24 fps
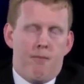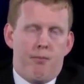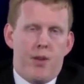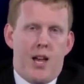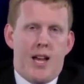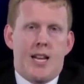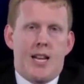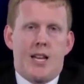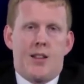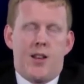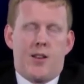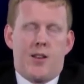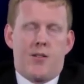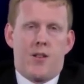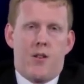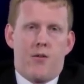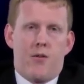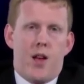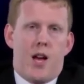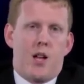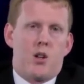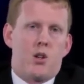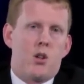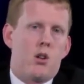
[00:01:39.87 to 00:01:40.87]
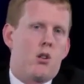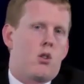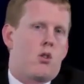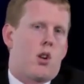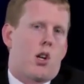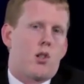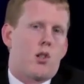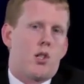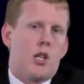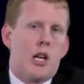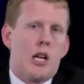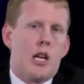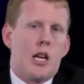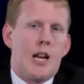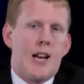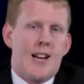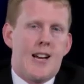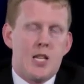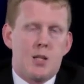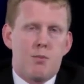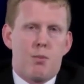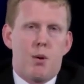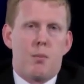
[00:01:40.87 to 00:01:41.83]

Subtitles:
anything that new trustee has